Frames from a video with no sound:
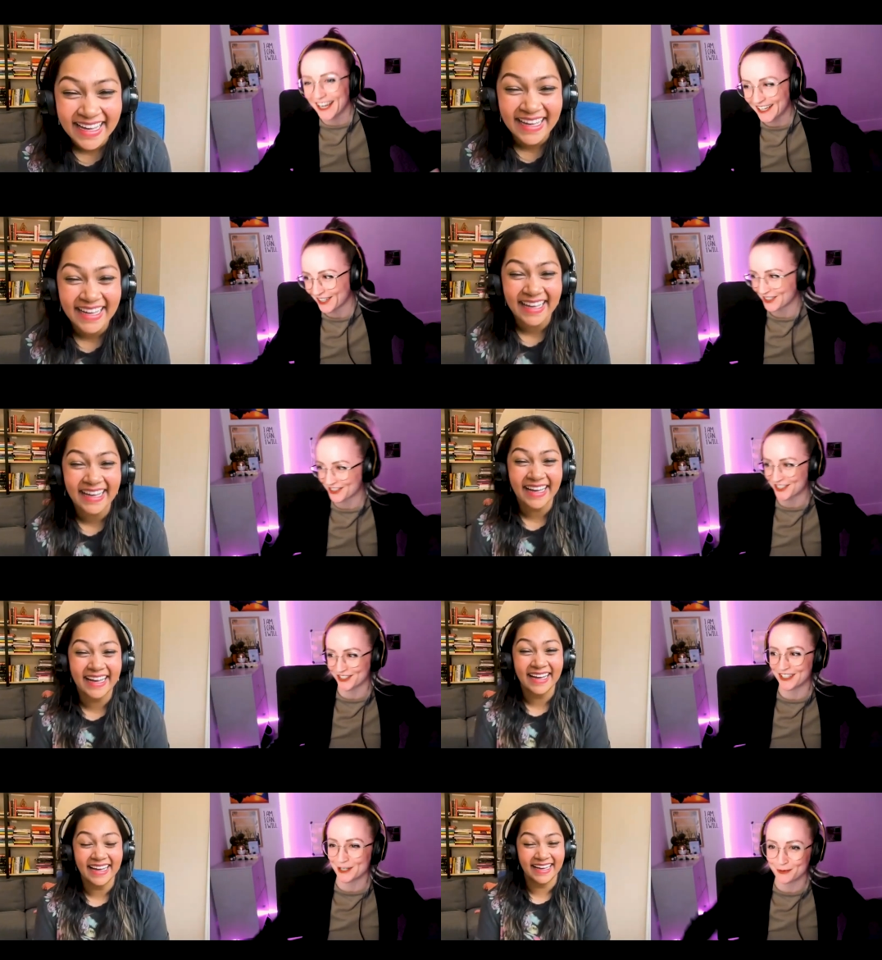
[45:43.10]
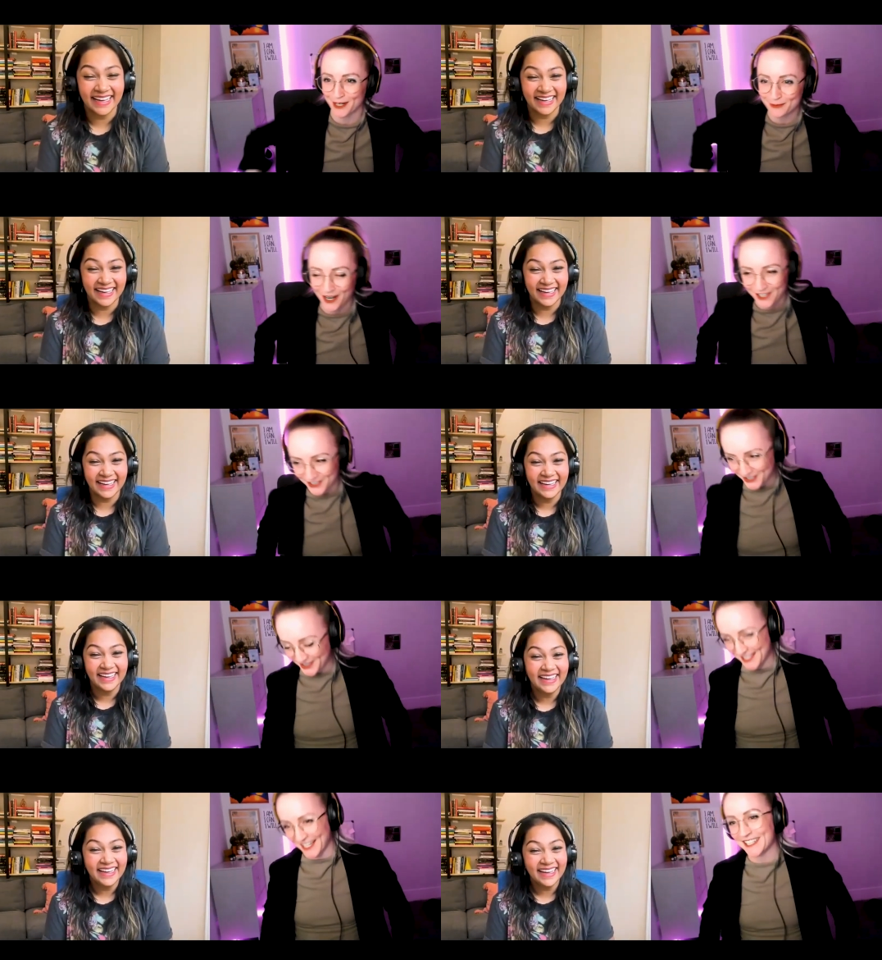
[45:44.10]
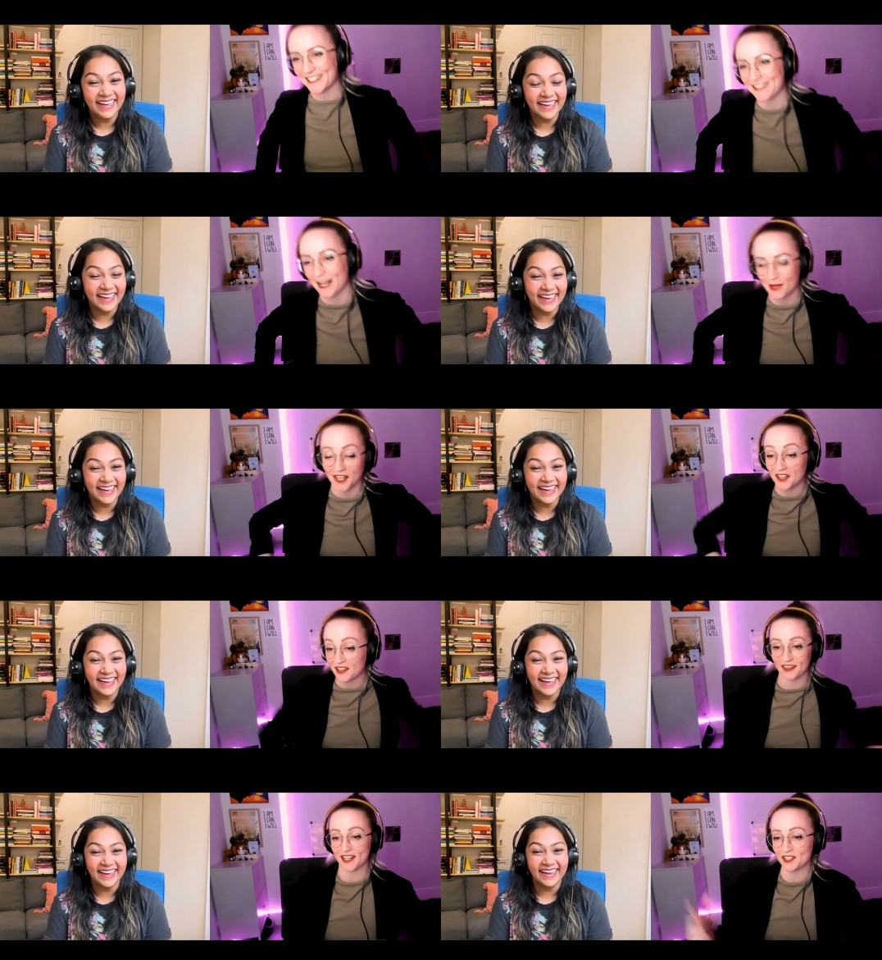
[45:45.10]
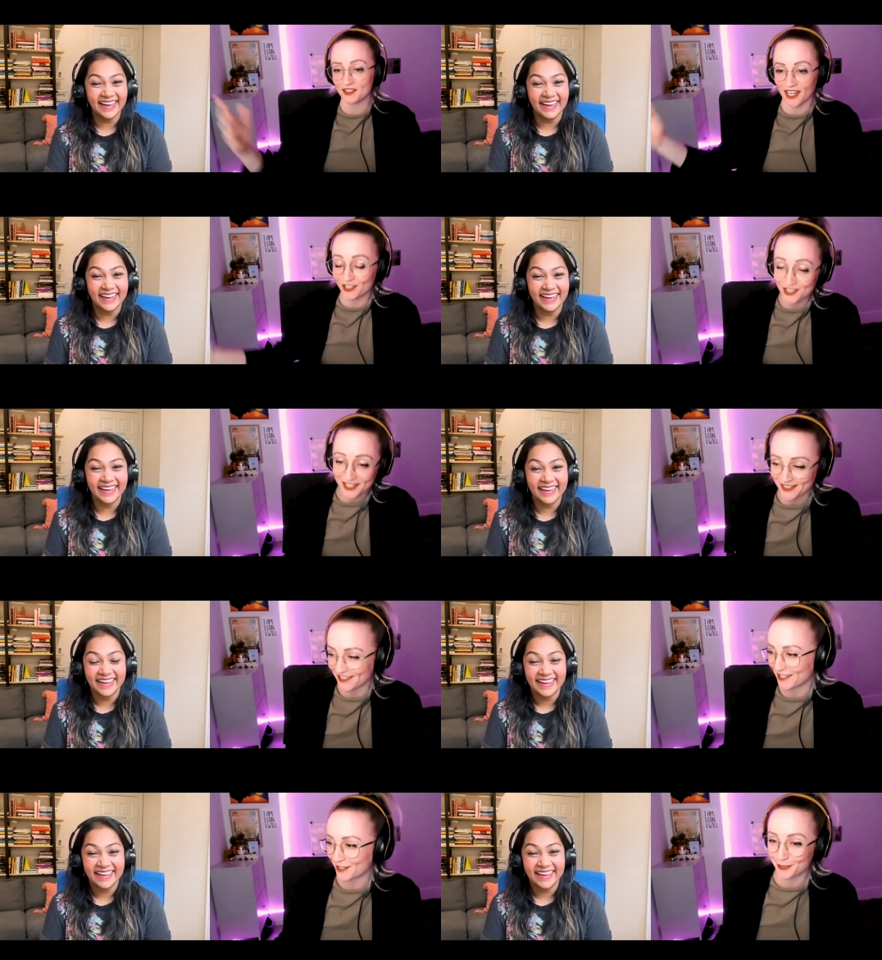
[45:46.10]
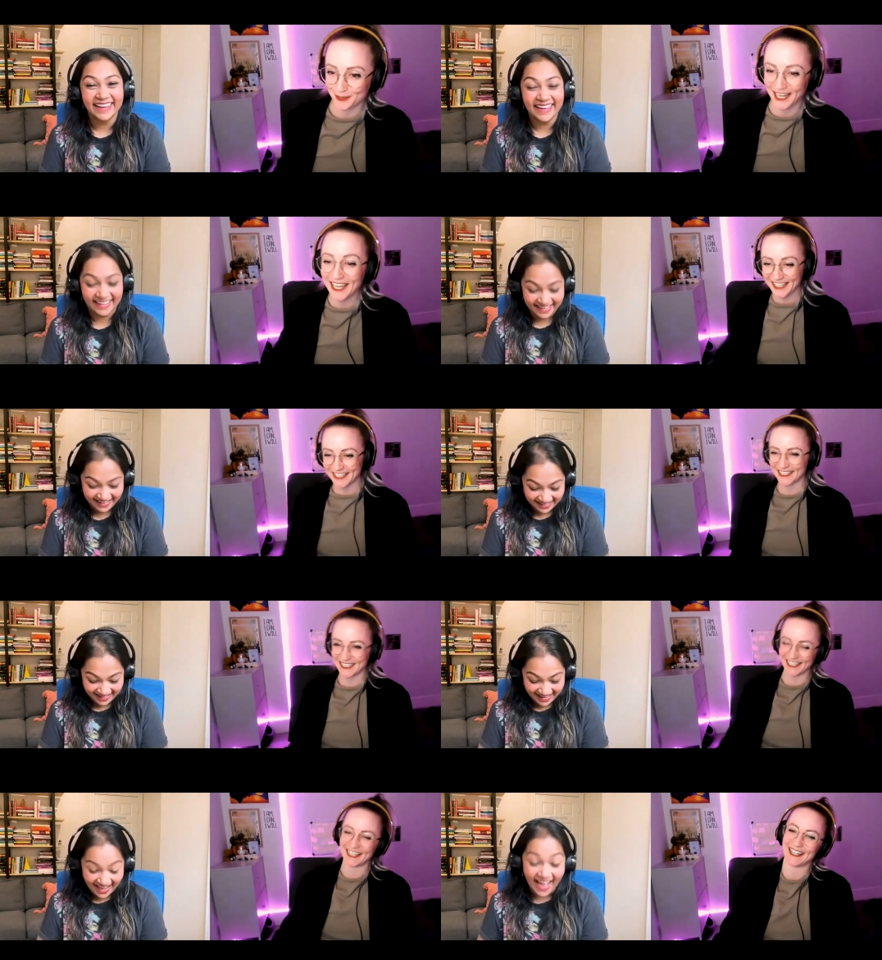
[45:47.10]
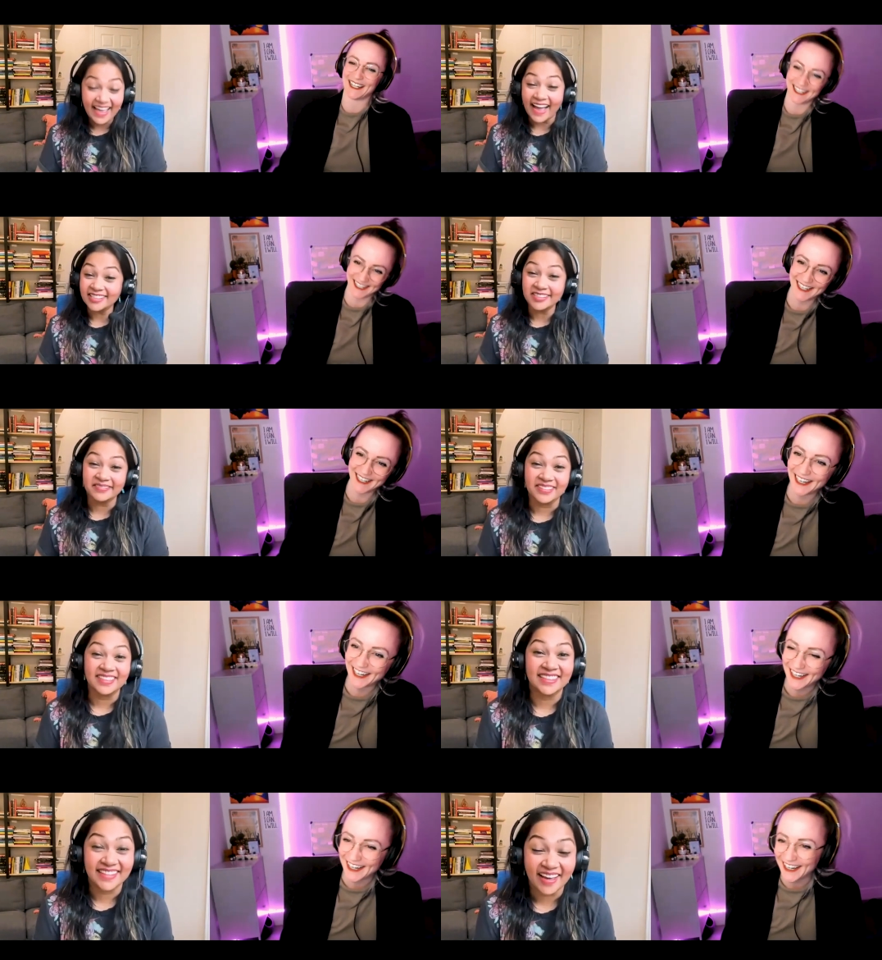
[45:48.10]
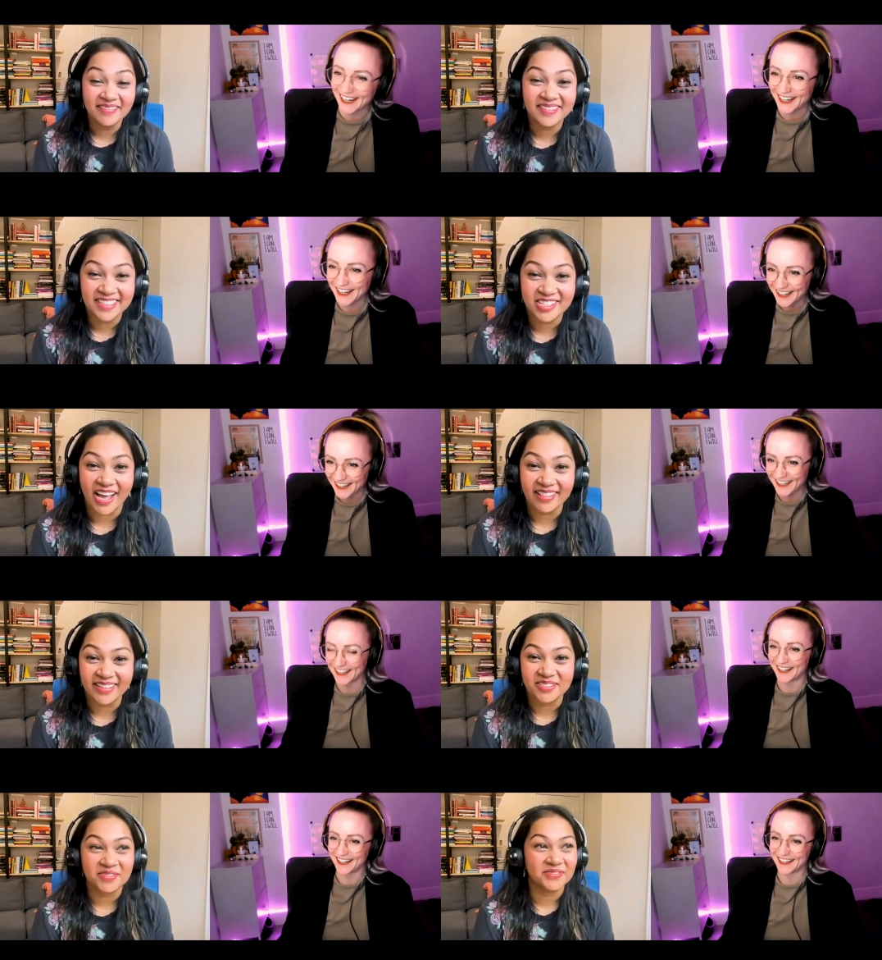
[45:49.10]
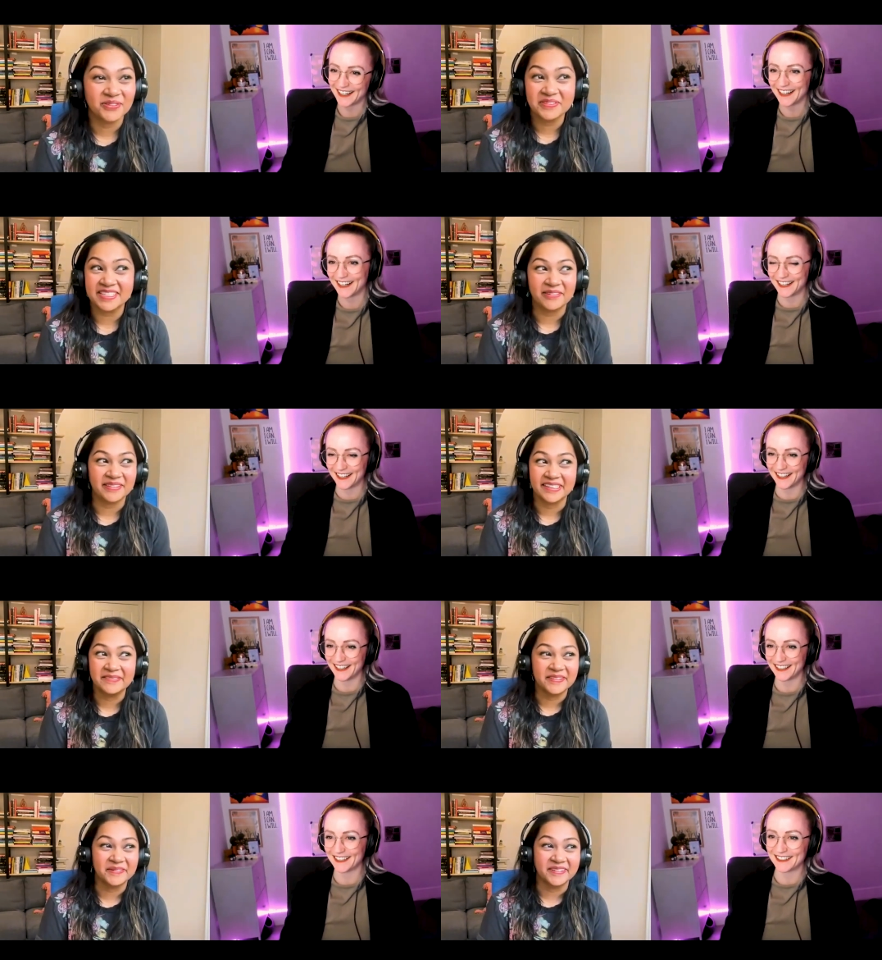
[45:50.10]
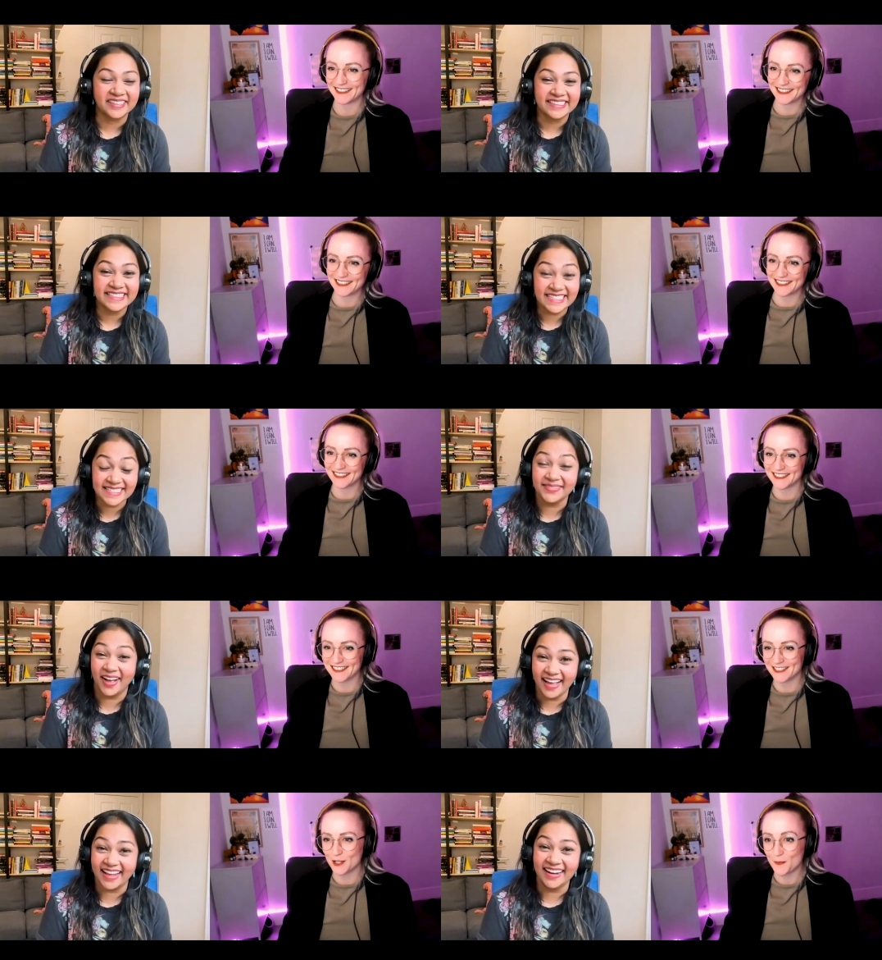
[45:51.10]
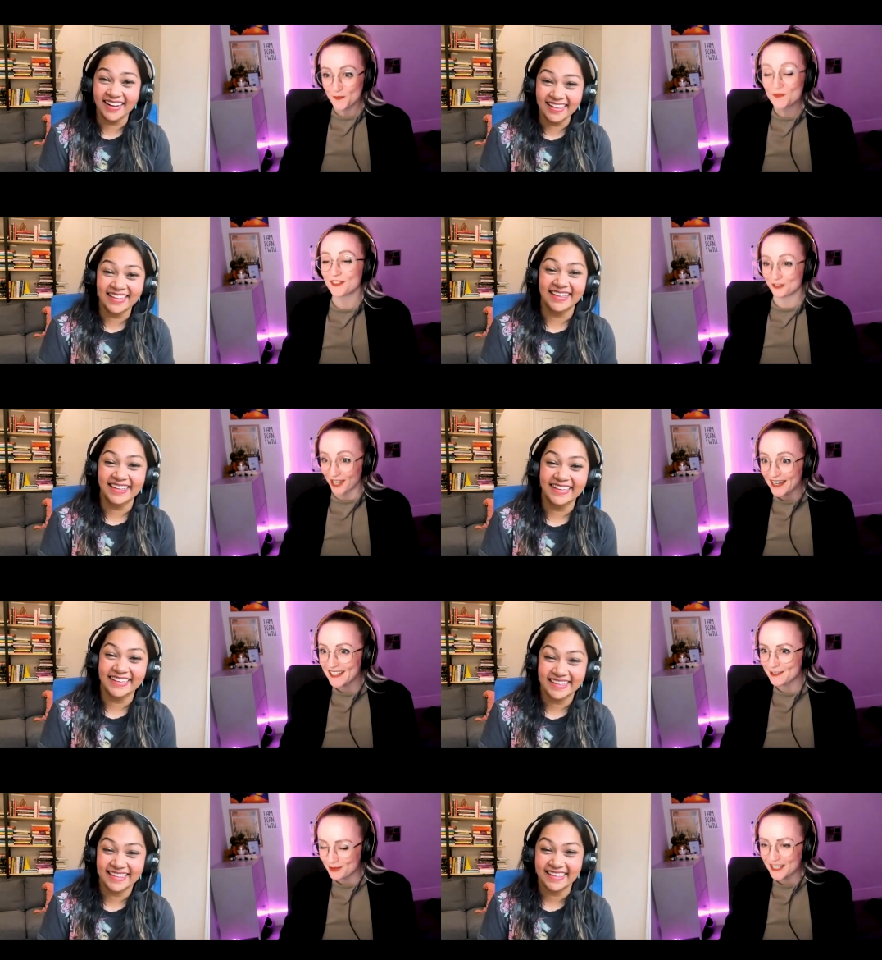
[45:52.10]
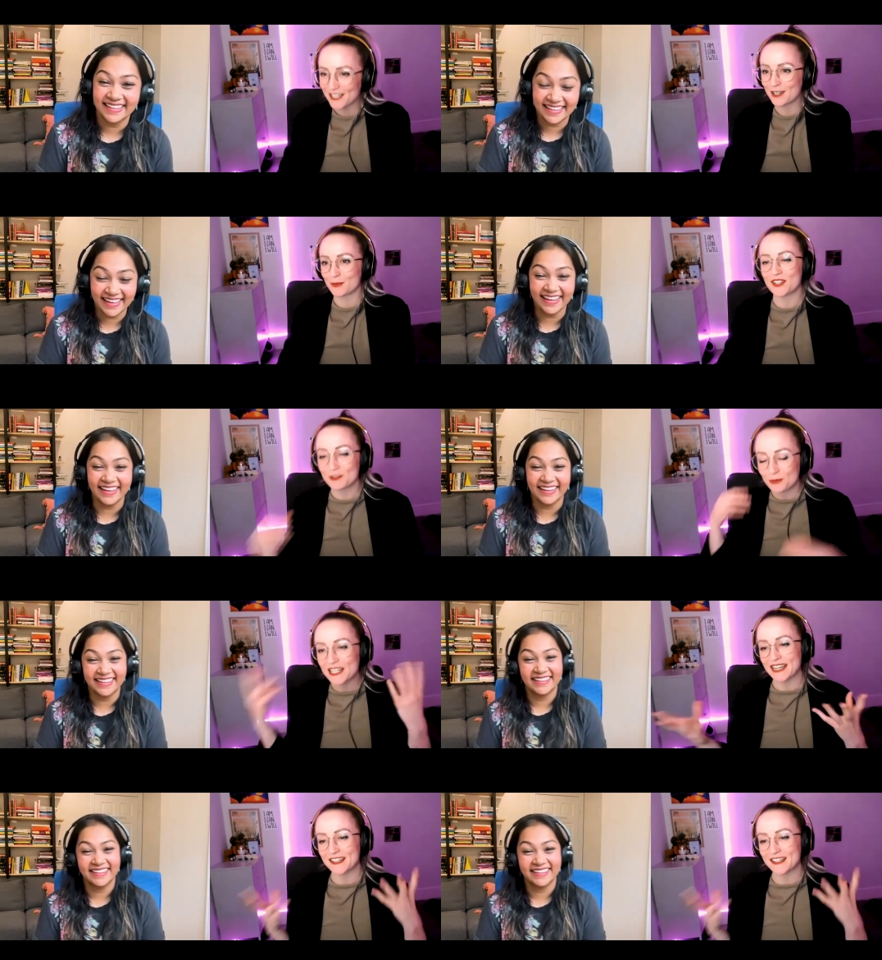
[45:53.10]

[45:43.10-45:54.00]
Speaker 1: Like I couldn't do it in one word or short sentence. And I'm like, that's okay. You just did it your way.
Speaker 2: I actually really love the challenge of using only a few words. It's
Speaker 1: fun. Right? It's pretty good yeah. because it really